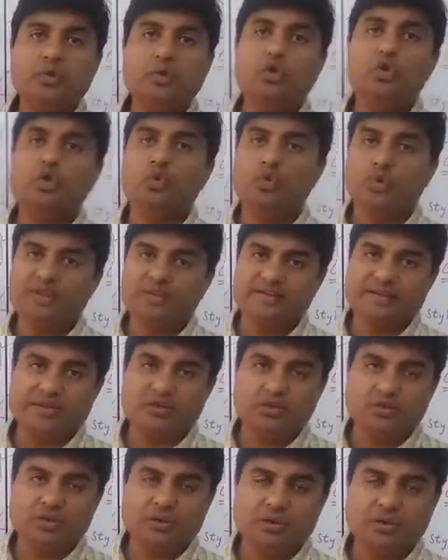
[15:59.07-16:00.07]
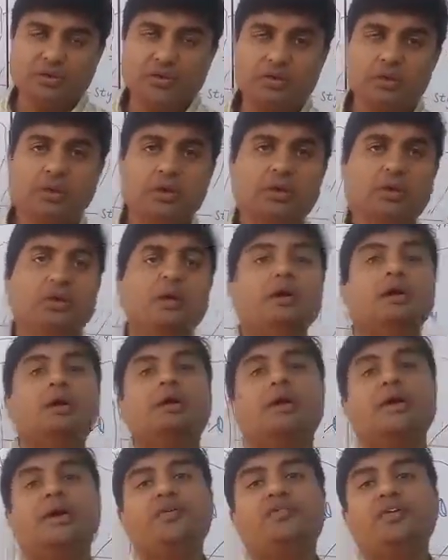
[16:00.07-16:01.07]
unisexual.
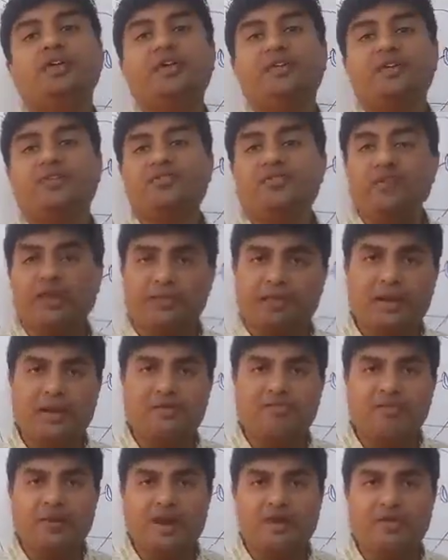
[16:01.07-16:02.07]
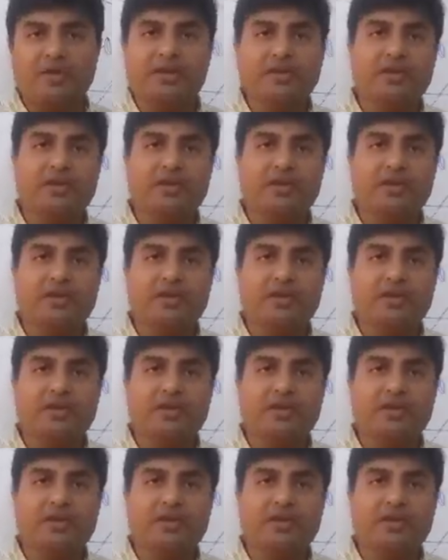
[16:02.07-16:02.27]
If it is a female flower,